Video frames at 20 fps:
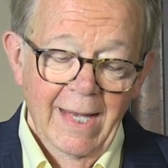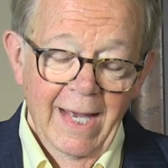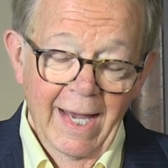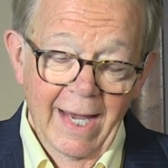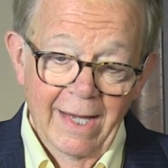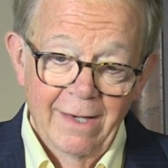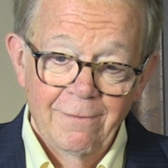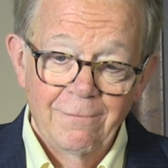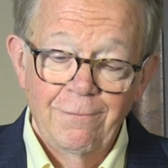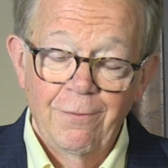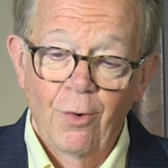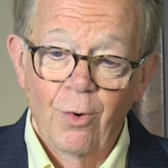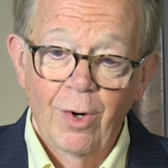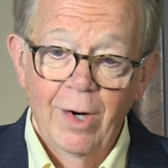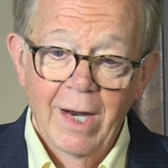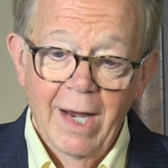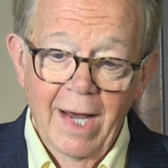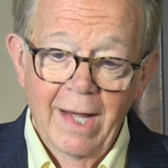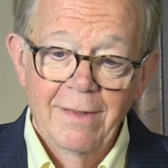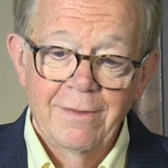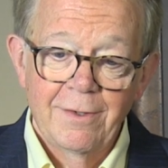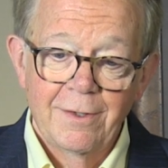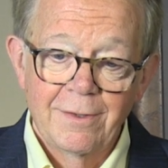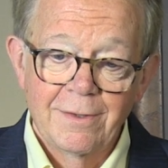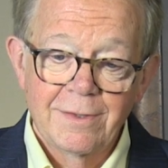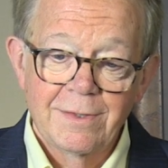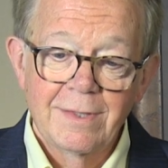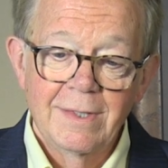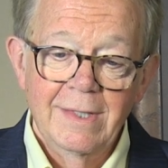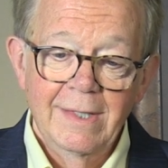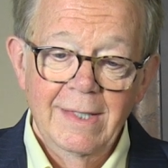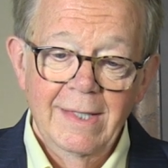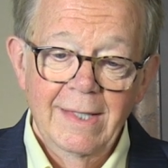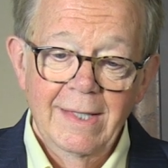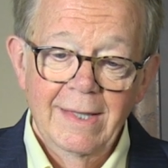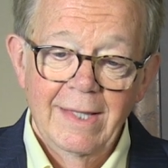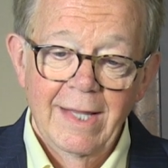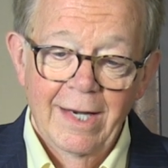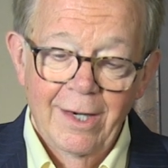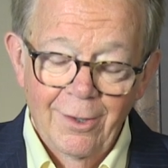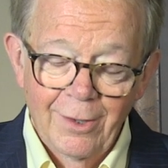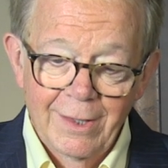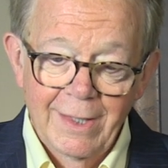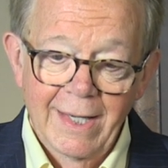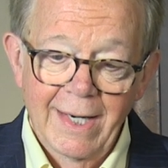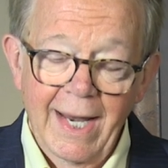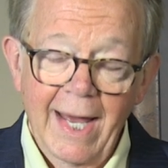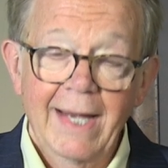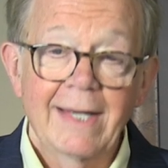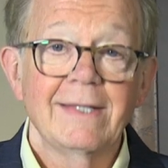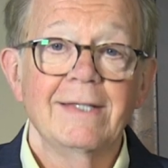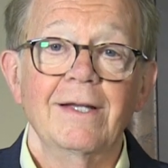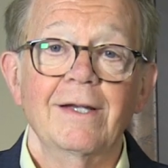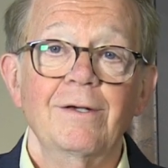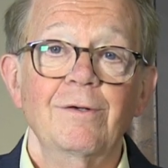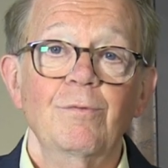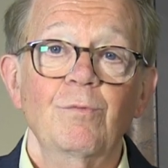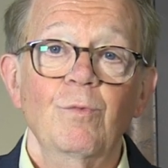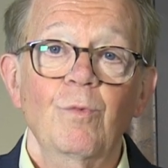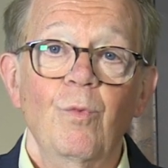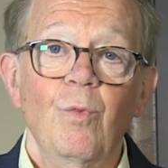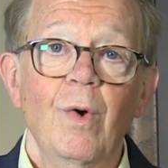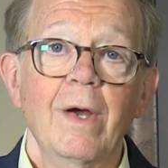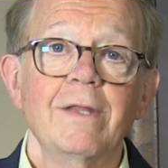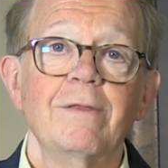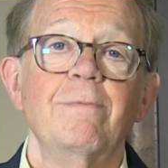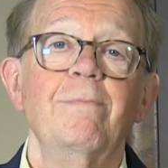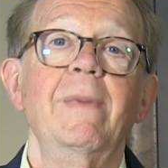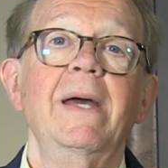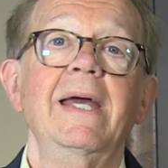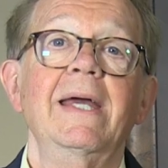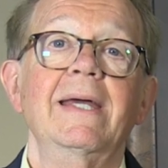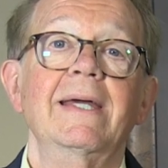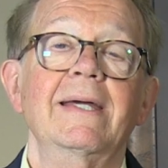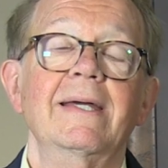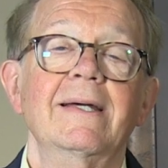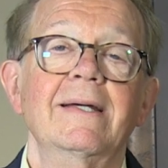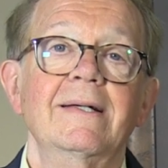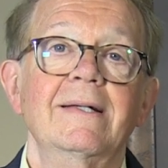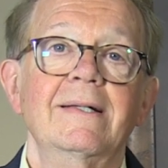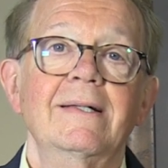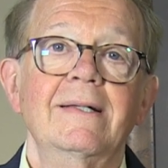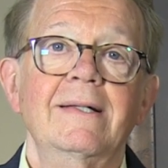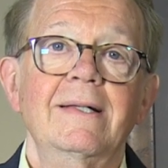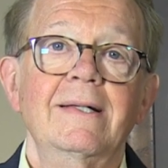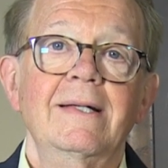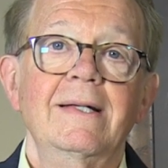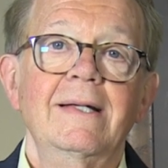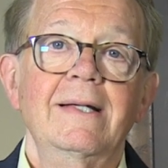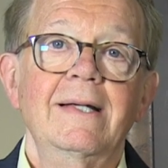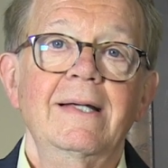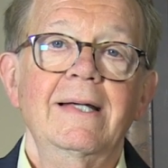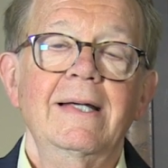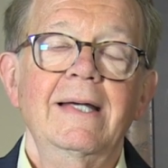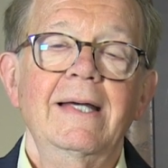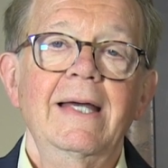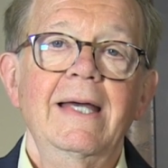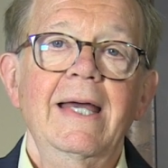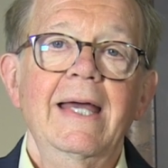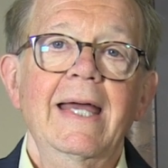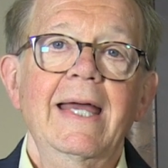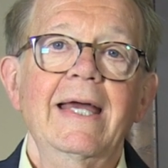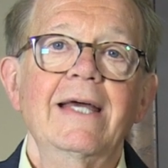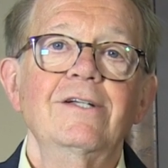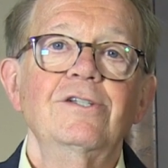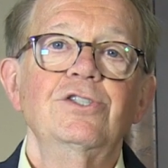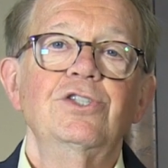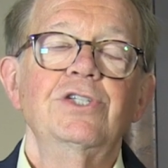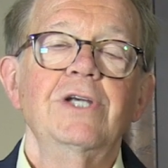and for others that are connected with me. In